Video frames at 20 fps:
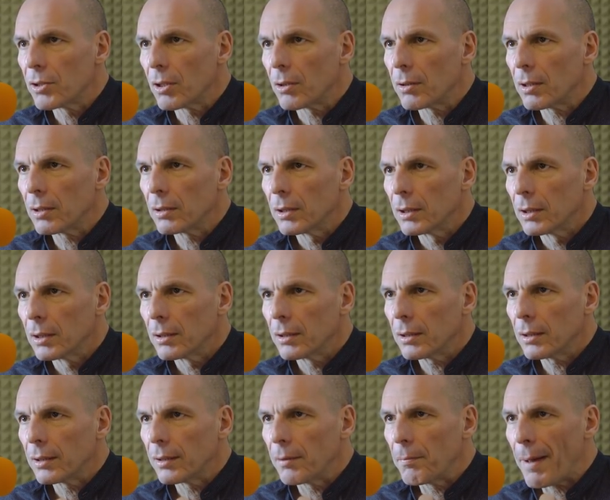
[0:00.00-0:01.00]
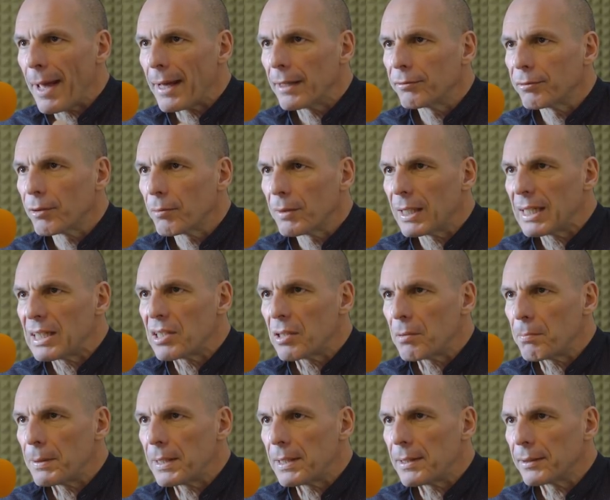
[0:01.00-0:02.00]
So the man from the
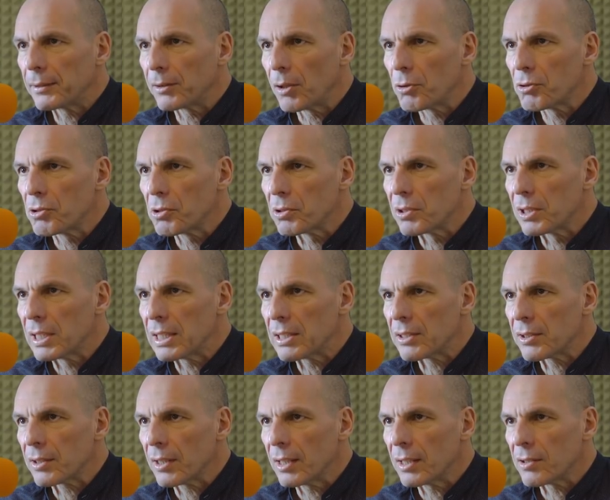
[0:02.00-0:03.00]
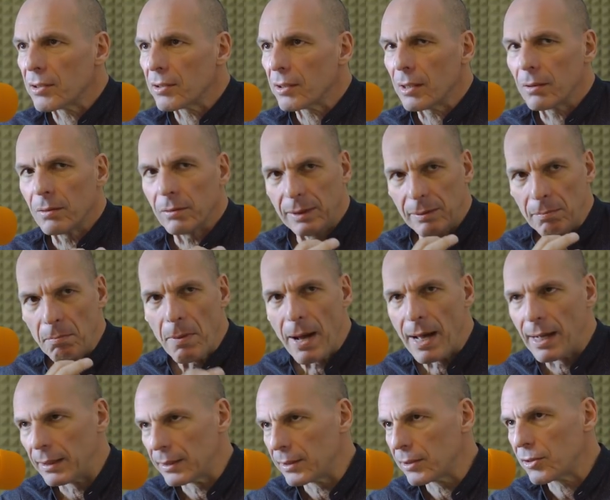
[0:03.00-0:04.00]
ECB that goes to Greece and
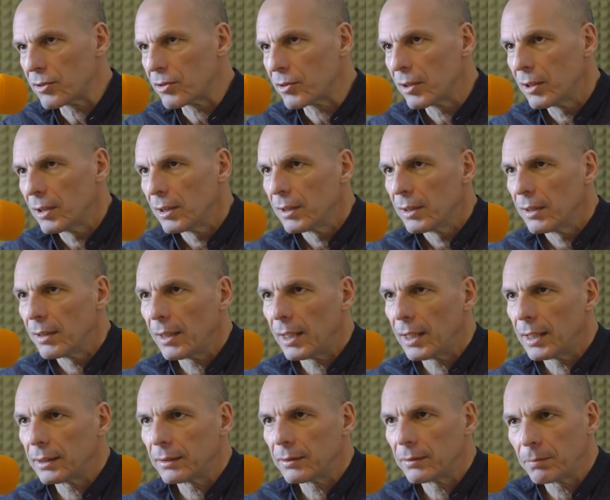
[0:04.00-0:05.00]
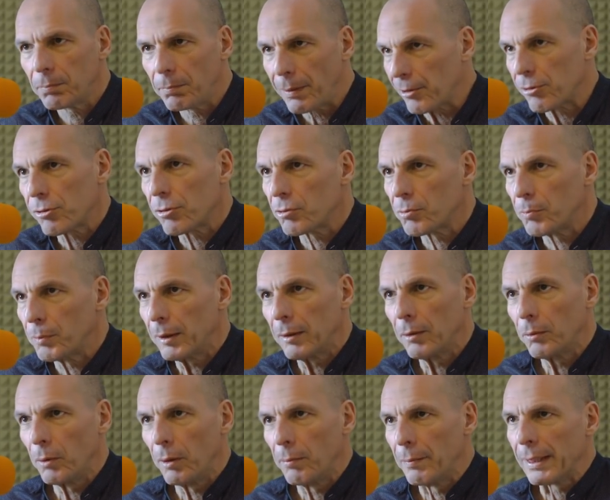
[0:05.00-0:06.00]
demands that pensions
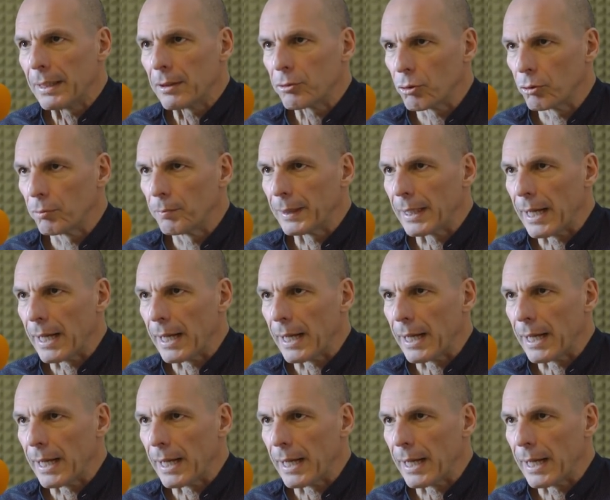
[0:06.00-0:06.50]
should